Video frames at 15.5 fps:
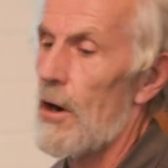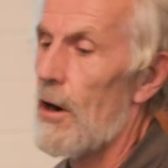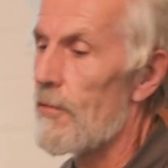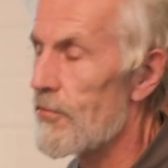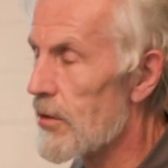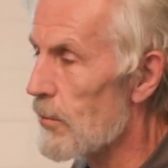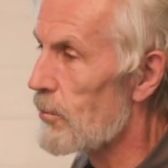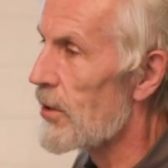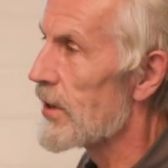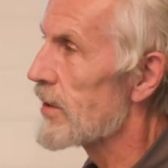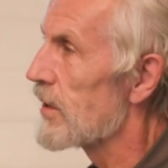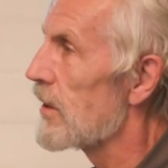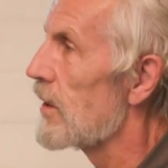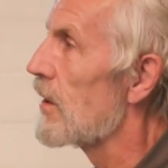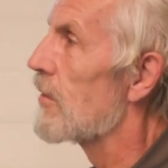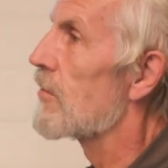of the
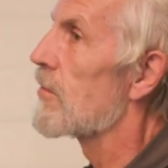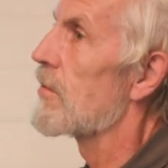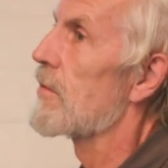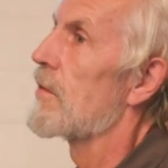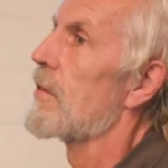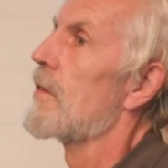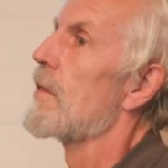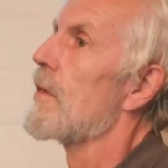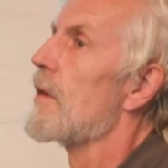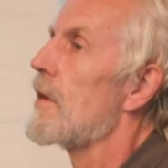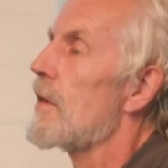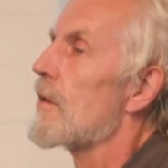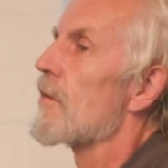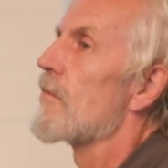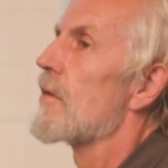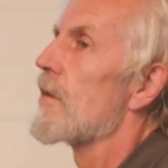body, it's
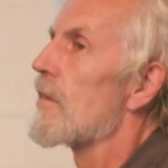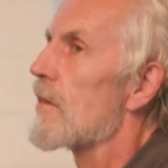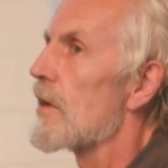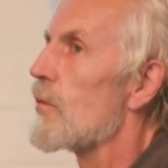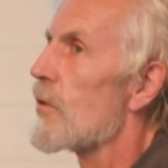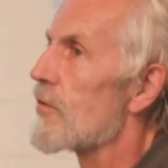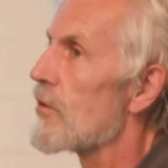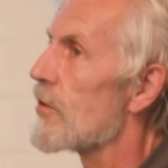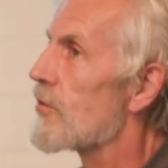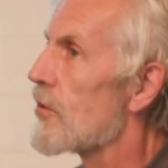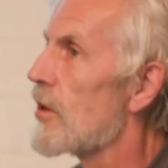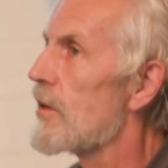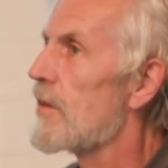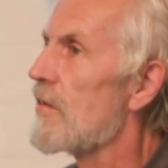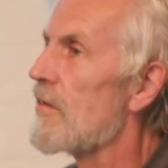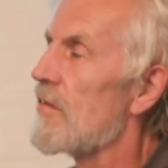in a sense there was
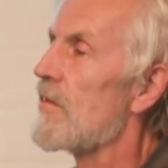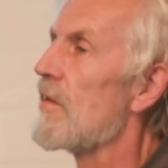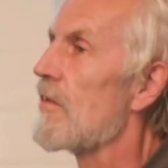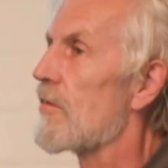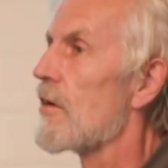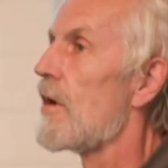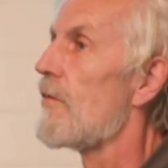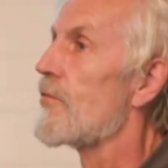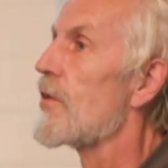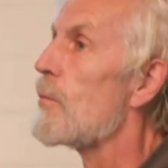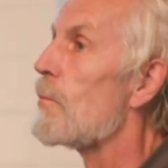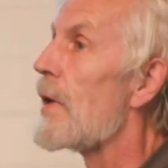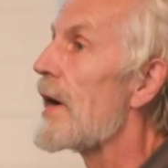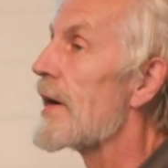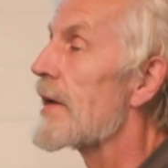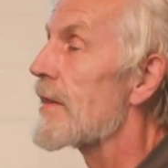also a disease of the
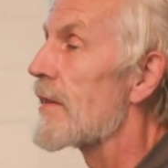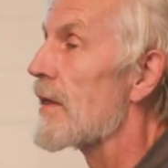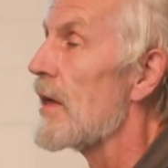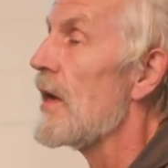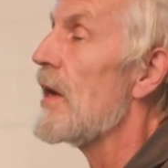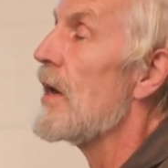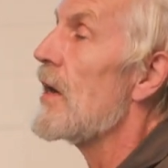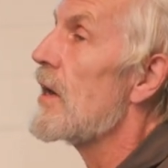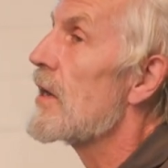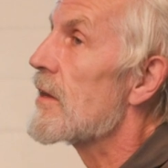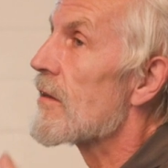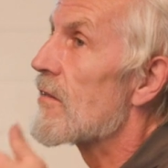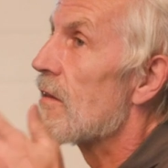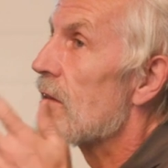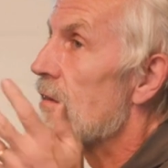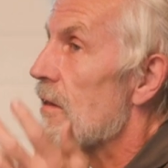mind. In
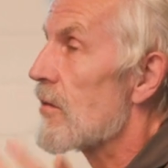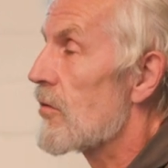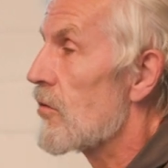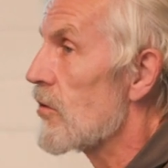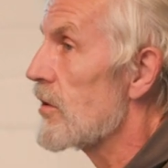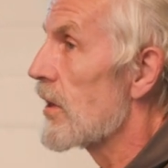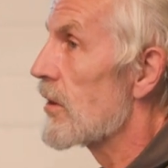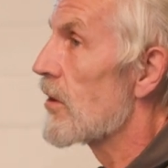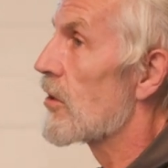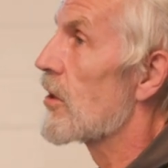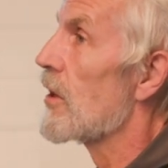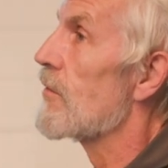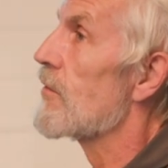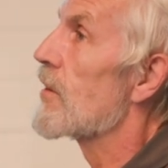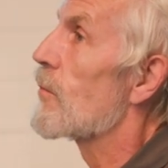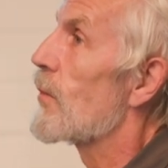the sense that during the
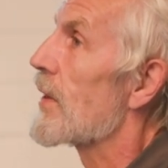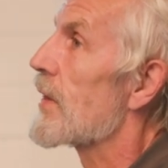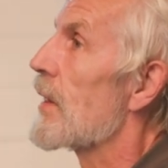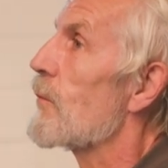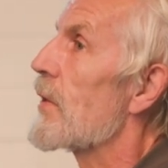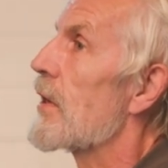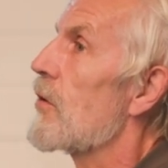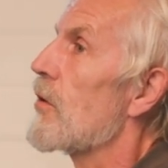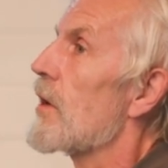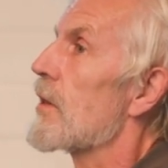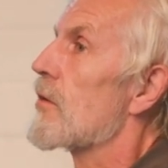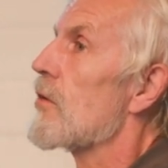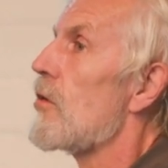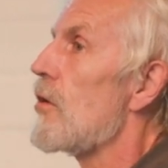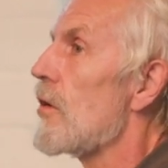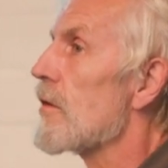COVID pandemic, you
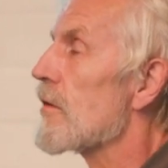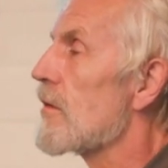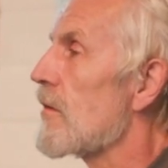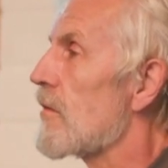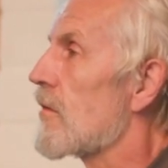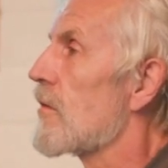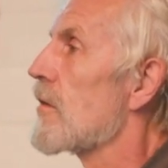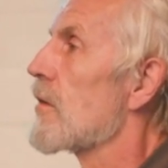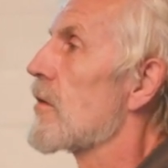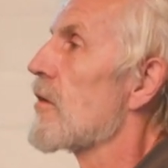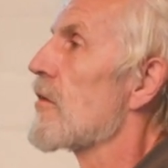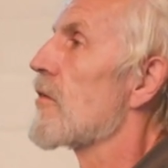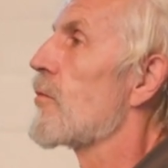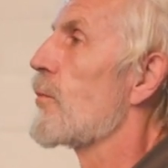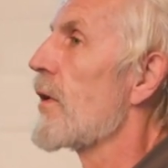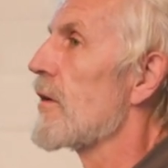had all these
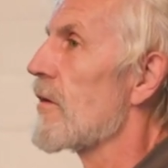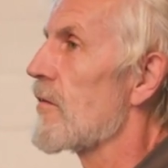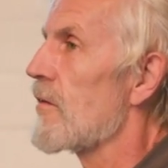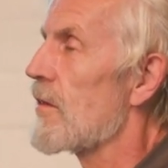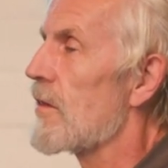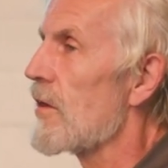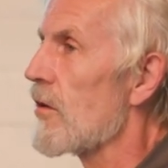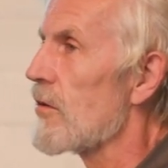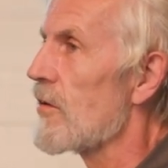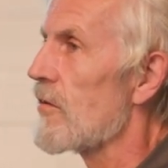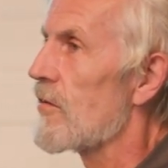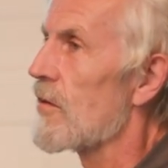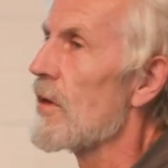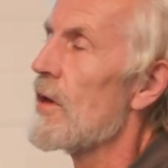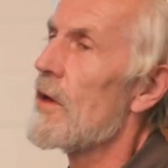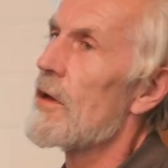conspiracy
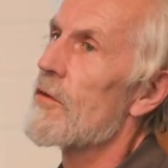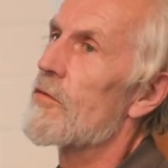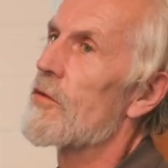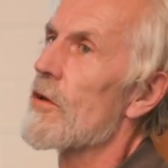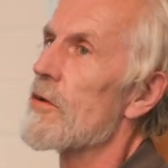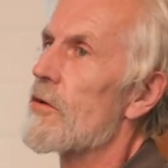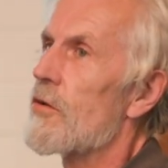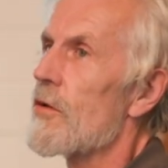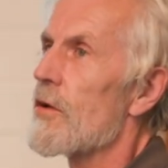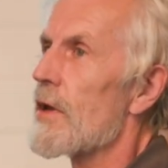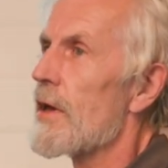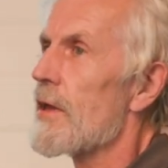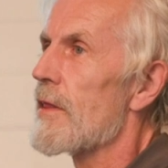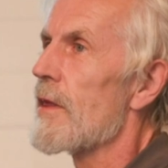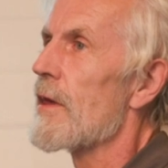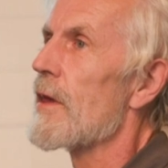theories
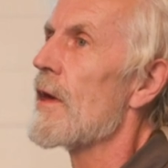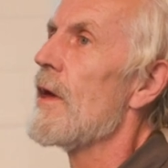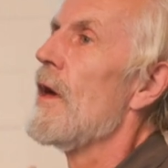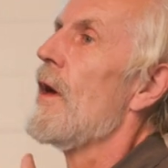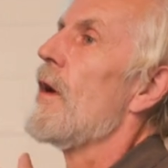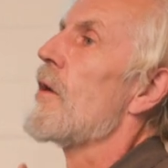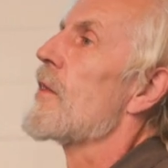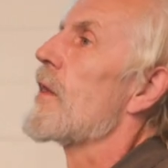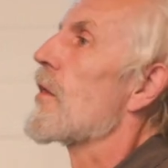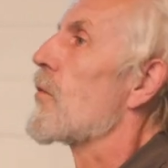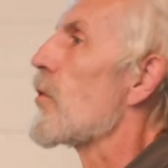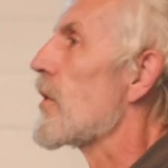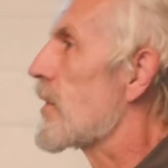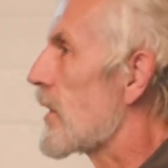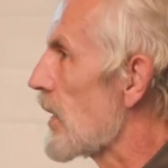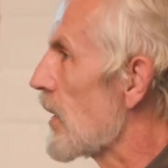circulating that
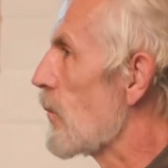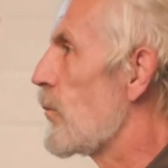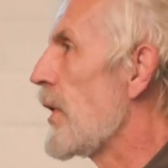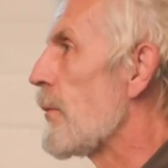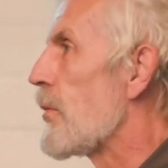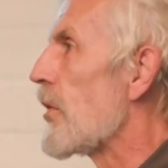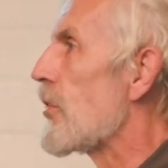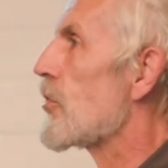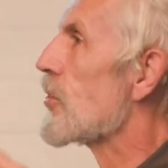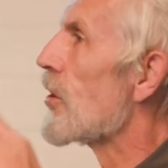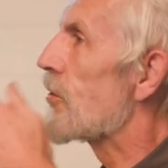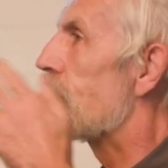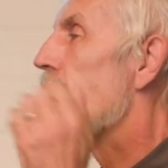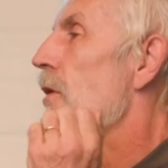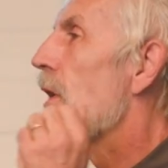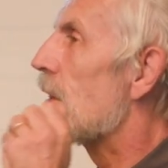were telling people
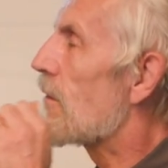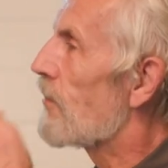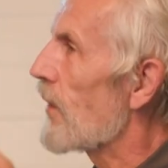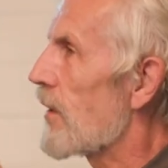not to get